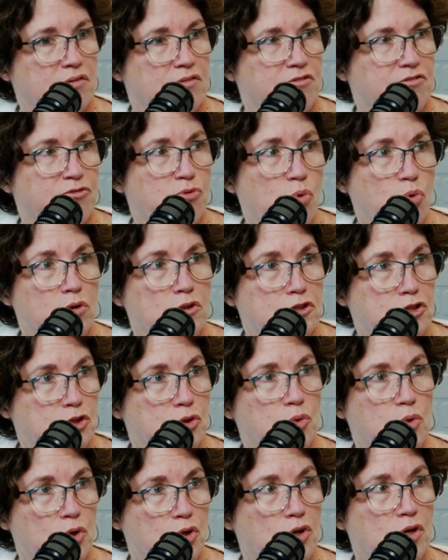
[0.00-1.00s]
for
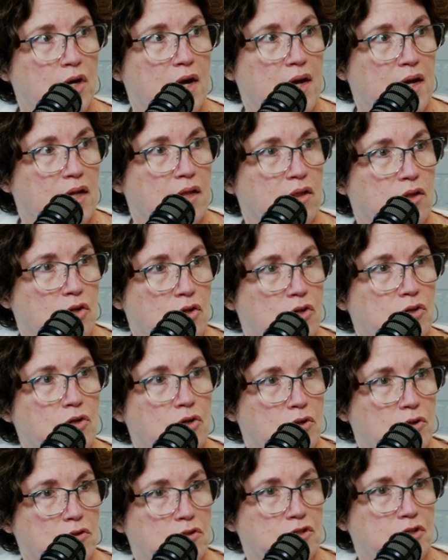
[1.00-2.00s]
sure a
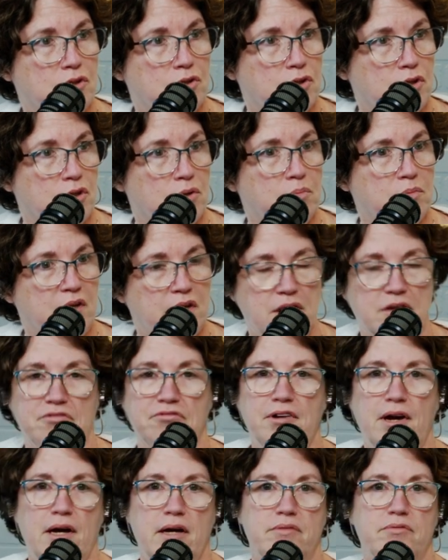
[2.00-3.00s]
longer term than a
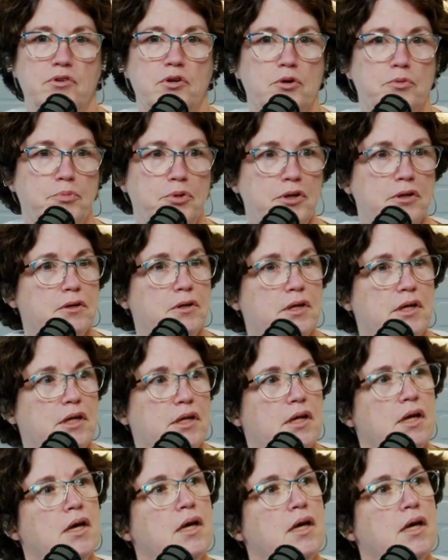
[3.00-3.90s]
five year period,